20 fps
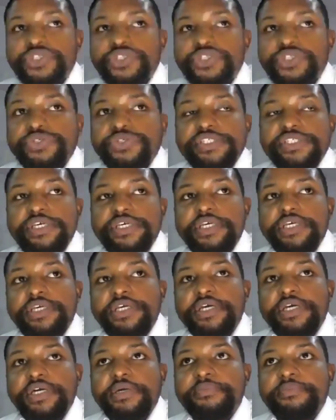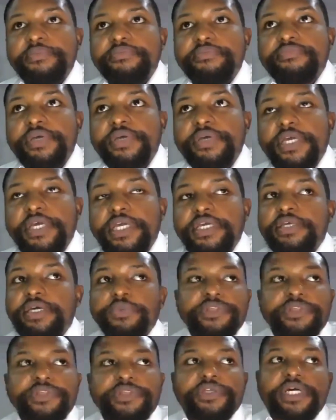say,
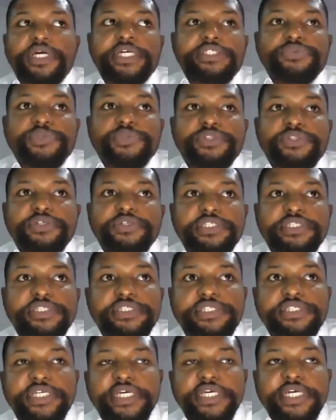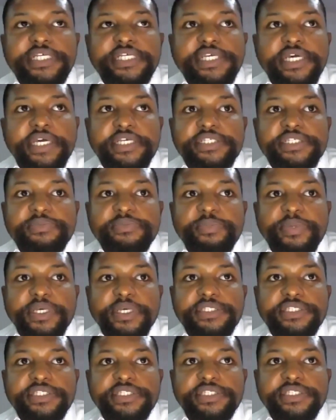again, with as with all things, I
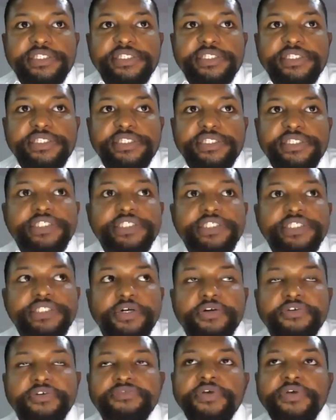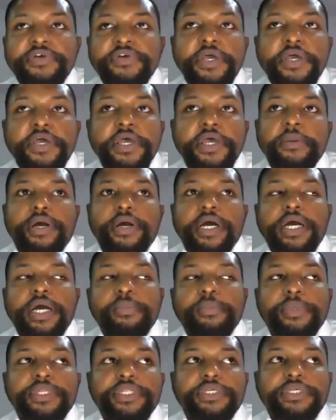expect there is a learning curve. But
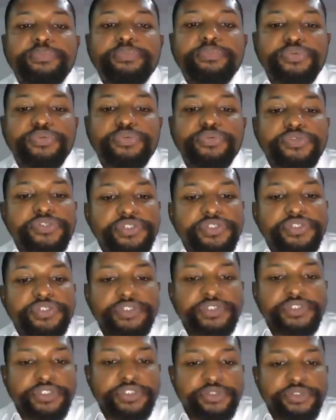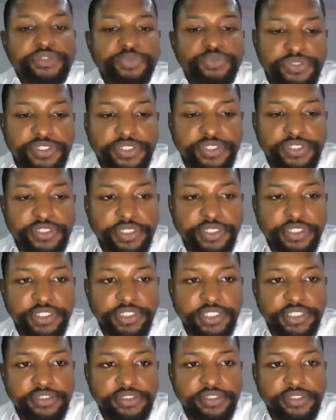how many procedures would you say
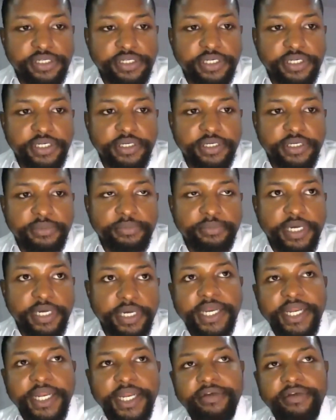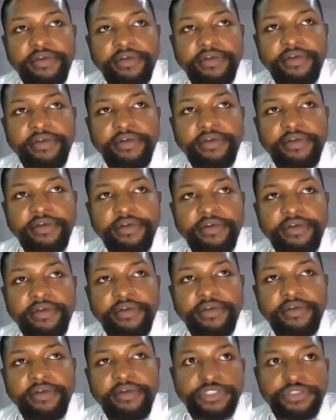that an average
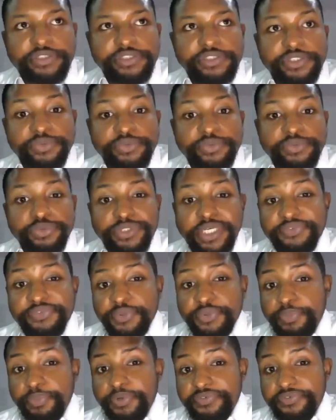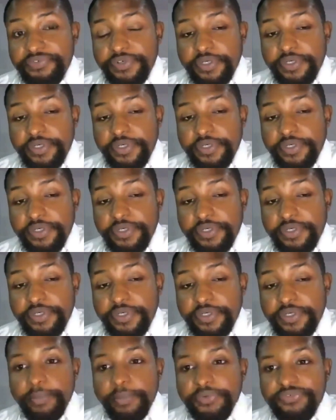corneal surgeon would have to perform
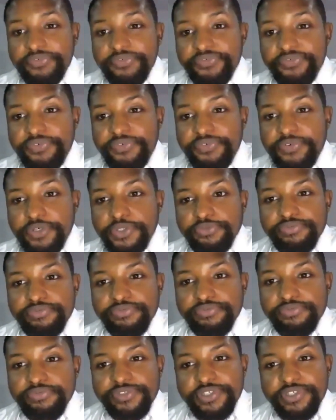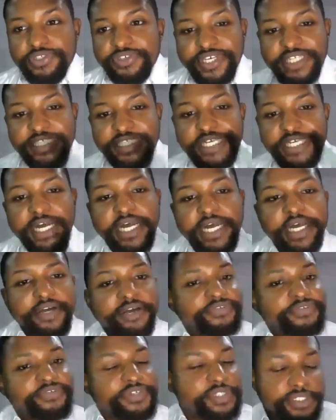before you sort of get a
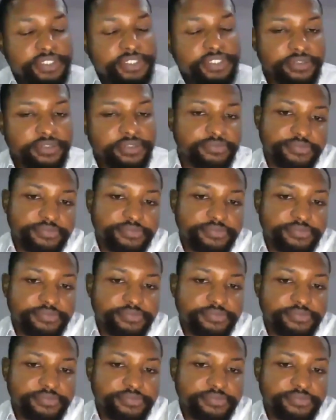hang of it?